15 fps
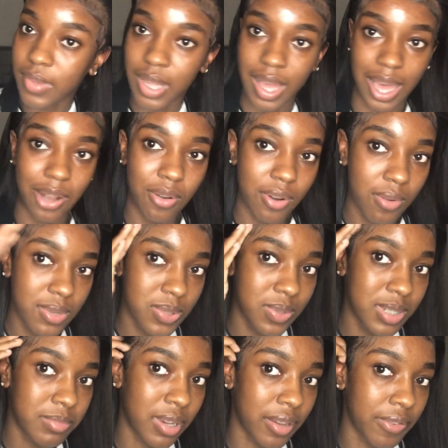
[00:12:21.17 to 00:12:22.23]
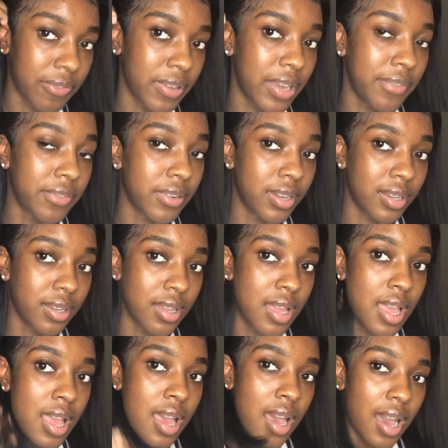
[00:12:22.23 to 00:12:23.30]
I don't know which one is my favorite.
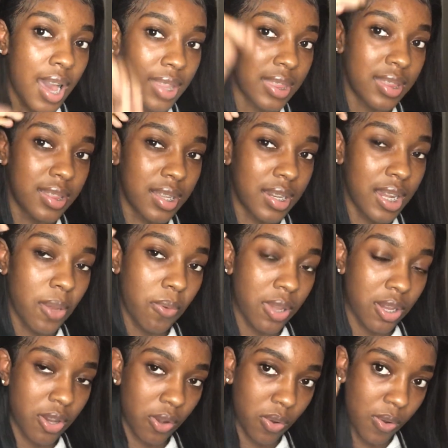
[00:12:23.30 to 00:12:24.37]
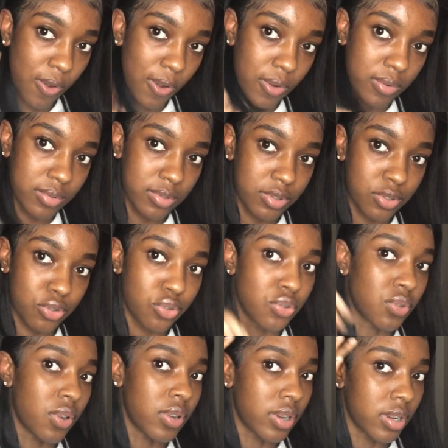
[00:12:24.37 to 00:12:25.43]
The liquid gold holds
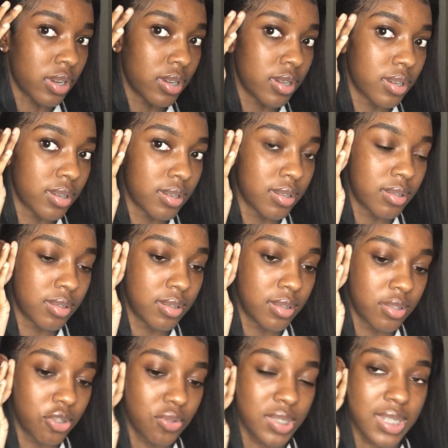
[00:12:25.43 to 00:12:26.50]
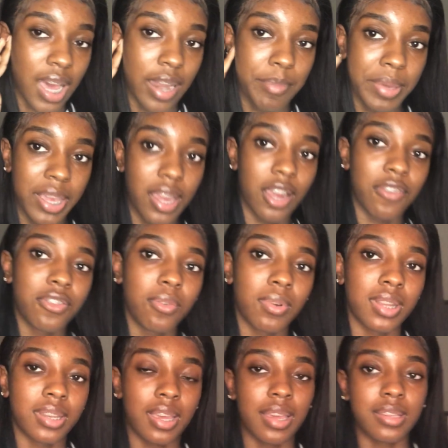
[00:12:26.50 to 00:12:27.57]
stronger. You just gotta be careful
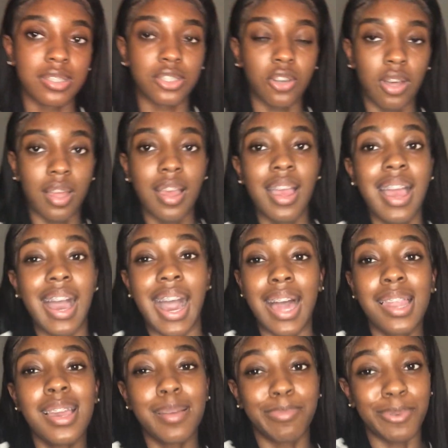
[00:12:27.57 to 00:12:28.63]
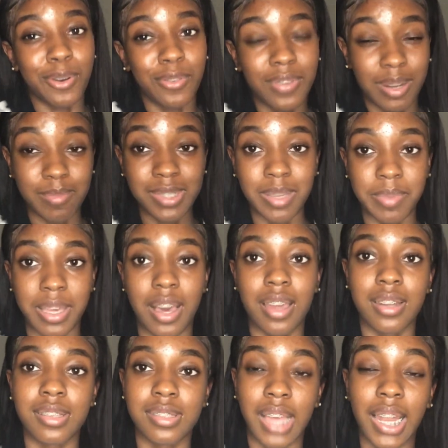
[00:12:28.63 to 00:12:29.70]
when install. I like both of them, to be
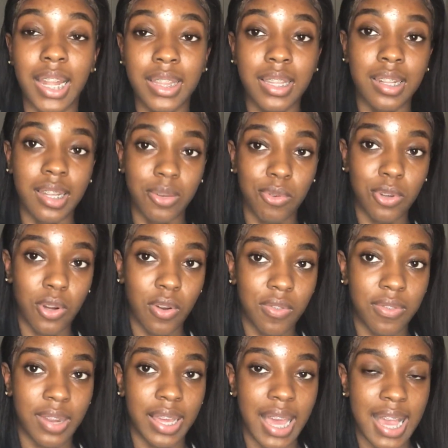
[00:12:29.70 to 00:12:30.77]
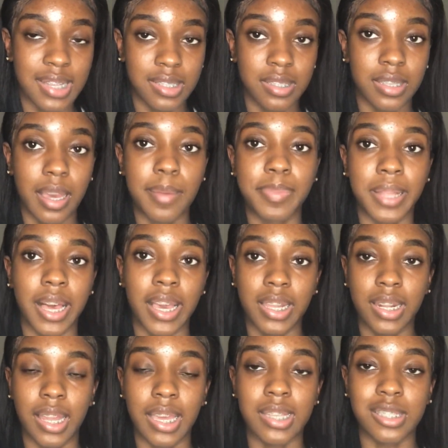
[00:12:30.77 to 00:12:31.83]
honest. I like the liquid gold for like actually applying
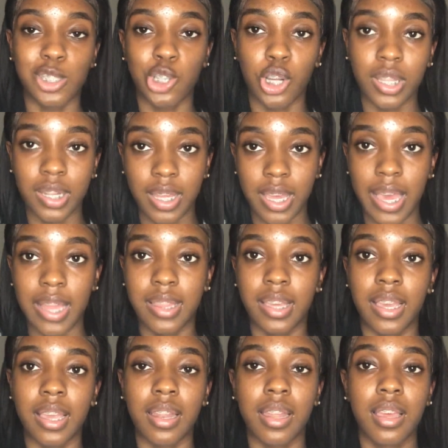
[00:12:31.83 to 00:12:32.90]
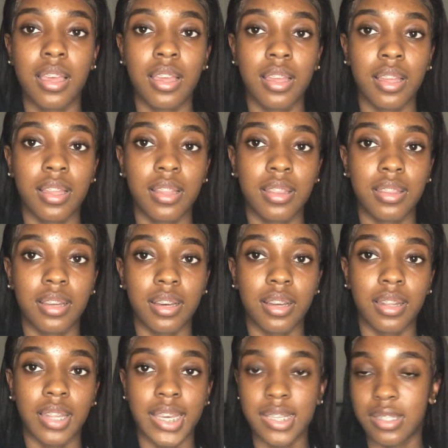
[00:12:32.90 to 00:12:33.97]
it, like installing it, and then the
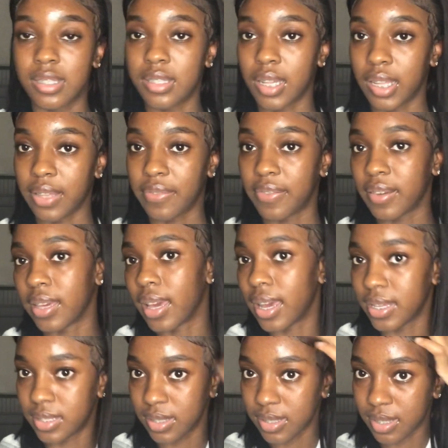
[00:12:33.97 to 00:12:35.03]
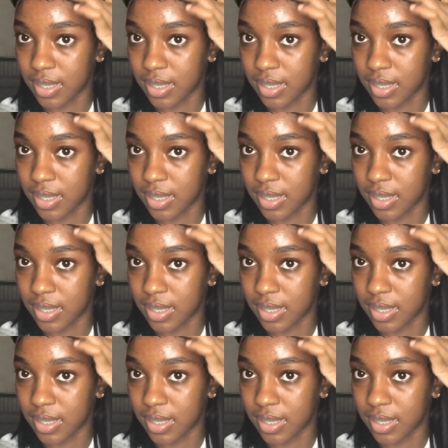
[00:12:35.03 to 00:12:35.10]
lace jelly for your edges.